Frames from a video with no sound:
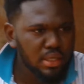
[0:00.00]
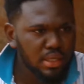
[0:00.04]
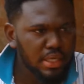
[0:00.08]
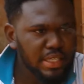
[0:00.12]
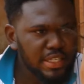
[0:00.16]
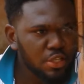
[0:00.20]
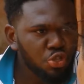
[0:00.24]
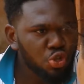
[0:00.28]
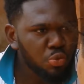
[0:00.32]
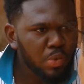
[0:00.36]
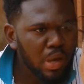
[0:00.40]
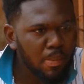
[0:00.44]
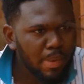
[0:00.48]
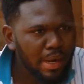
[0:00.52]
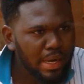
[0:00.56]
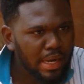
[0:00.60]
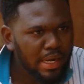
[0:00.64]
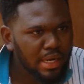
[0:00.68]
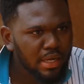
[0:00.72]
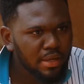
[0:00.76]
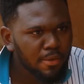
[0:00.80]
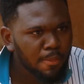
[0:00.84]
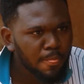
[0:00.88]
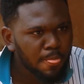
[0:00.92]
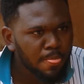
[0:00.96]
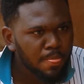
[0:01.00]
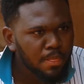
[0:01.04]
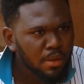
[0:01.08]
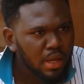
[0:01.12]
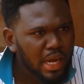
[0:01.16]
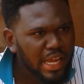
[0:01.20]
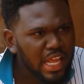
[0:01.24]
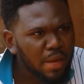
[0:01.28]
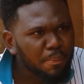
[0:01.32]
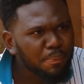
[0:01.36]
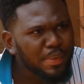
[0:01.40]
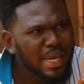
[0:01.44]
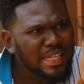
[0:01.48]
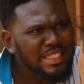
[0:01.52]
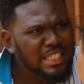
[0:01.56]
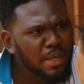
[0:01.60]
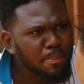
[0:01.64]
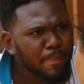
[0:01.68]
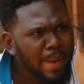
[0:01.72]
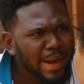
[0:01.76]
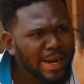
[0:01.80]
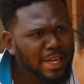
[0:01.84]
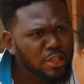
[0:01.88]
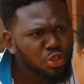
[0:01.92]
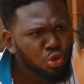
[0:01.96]
Listen to me, Amaka. I am
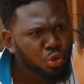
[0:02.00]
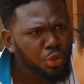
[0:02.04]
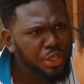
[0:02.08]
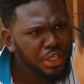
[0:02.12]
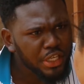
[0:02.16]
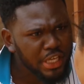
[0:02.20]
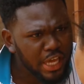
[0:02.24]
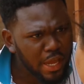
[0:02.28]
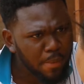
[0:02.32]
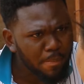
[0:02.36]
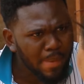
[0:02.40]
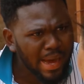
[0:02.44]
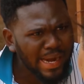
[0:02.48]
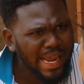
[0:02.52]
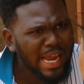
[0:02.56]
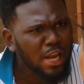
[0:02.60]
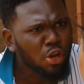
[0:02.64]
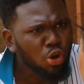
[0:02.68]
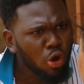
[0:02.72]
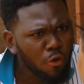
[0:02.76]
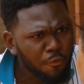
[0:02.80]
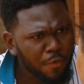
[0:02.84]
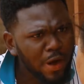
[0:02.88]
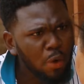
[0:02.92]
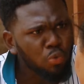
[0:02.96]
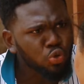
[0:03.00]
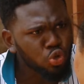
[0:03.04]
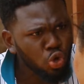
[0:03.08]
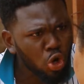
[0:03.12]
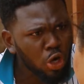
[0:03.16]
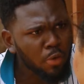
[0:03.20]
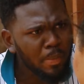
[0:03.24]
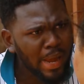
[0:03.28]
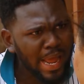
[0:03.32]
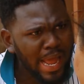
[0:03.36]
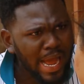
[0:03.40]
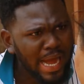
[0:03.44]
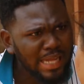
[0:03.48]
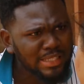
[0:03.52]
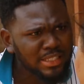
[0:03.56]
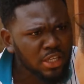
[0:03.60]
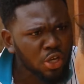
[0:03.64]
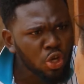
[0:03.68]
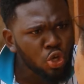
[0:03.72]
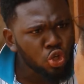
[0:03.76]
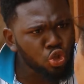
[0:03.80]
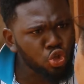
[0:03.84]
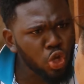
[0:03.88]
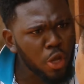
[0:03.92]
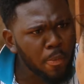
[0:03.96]
getting married to Nkem and I love her with all my heart.
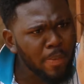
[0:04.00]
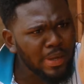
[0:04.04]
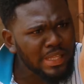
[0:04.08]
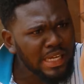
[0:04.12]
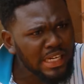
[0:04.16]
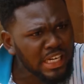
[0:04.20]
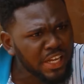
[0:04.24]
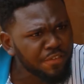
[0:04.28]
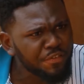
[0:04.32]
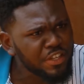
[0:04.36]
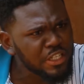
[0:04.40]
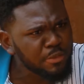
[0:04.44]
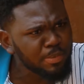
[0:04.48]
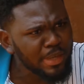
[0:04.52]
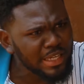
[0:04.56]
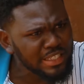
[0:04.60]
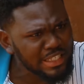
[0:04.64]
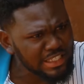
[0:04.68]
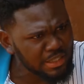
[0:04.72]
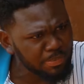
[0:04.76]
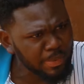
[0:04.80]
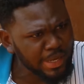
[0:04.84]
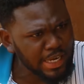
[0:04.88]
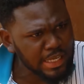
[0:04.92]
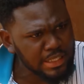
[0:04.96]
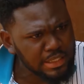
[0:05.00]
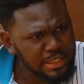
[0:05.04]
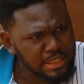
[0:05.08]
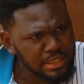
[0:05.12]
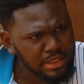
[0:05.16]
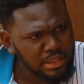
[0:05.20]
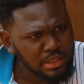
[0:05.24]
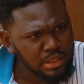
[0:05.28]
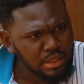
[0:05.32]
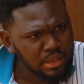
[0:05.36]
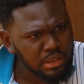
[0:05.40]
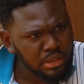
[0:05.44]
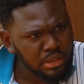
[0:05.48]
So you better leave this place this minute.